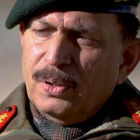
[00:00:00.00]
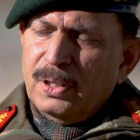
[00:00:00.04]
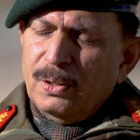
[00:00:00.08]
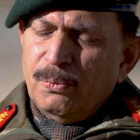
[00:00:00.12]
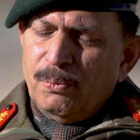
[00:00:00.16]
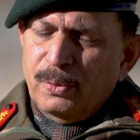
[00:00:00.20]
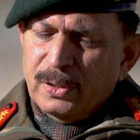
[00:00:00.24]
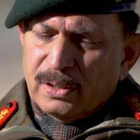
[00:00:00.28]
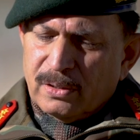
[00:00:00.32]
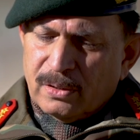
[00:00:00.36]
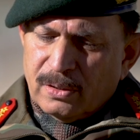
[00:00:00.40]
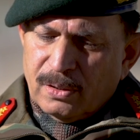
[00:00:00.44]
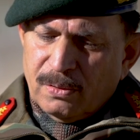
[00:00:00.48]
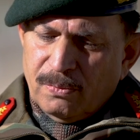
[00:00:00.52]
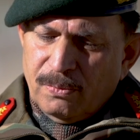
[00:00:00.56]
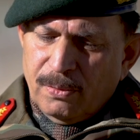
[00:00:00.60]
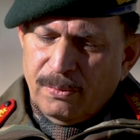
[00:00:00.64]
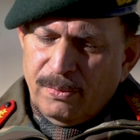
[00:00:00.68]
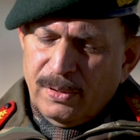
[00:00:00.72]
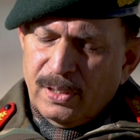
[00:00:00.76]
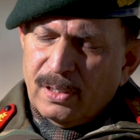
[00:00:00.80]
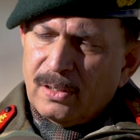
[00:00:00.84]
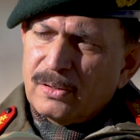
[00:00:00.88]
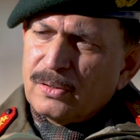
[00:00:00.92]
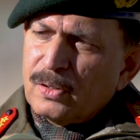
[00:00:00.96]
which
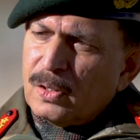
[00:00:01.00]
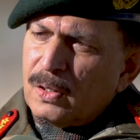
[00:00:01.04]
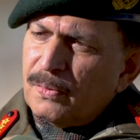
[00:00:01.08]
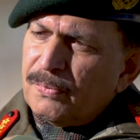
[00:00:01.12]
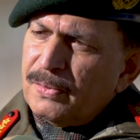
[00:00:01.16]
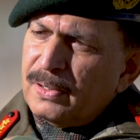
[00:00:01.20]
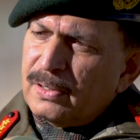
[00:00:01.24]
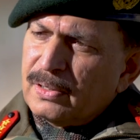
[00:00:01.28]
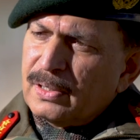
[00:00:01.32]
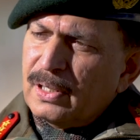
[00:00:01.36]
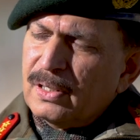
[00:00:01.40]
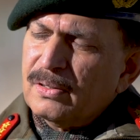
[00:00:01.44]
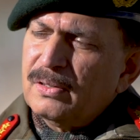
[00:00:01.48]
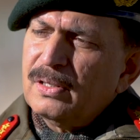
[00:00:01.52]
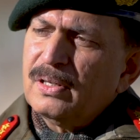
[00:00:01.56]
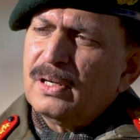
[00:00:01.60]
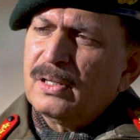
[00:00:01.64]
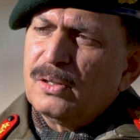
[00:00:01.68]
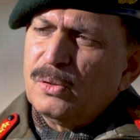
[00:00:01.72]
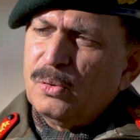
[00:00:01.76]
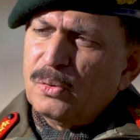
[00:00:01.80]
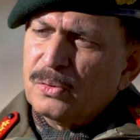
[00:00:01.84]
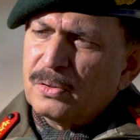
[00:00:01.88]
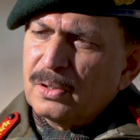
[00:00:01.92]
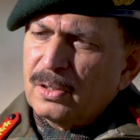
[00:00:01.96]
we will sort of discuss the
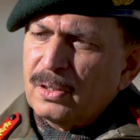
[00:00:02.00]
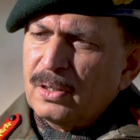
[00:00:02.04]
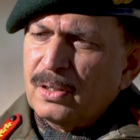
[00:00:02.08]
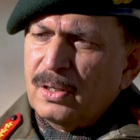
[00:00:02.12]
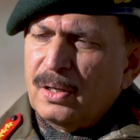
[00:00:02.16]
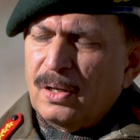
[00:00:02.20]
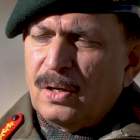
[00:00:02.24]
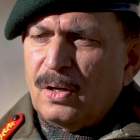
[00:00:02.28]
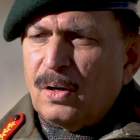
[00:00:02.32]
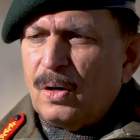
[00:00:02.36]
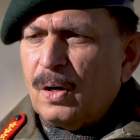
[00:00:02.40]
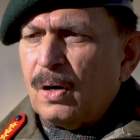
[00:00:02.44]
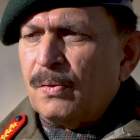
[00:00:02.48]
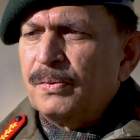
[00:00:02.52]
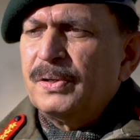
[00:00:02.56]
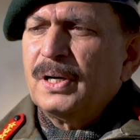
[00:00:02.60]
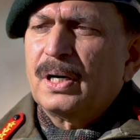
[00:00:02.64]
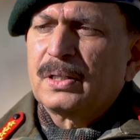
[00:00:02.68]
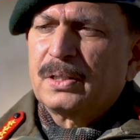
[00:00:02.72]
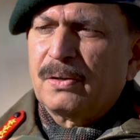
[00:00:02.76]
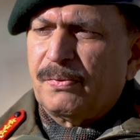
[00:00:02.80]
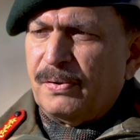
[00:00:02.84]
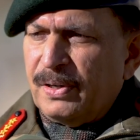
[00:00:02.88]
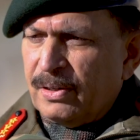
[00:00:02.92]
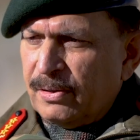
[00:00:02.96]
resolution of
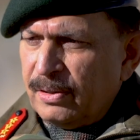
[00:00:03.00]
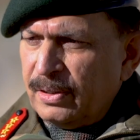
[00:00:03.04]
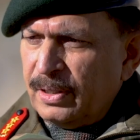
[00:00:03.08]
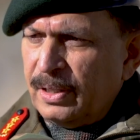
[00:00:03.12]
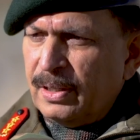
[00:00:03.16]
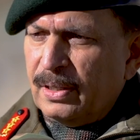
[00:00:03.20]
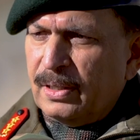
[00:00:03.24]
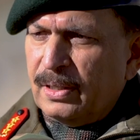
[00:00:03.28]
the other friction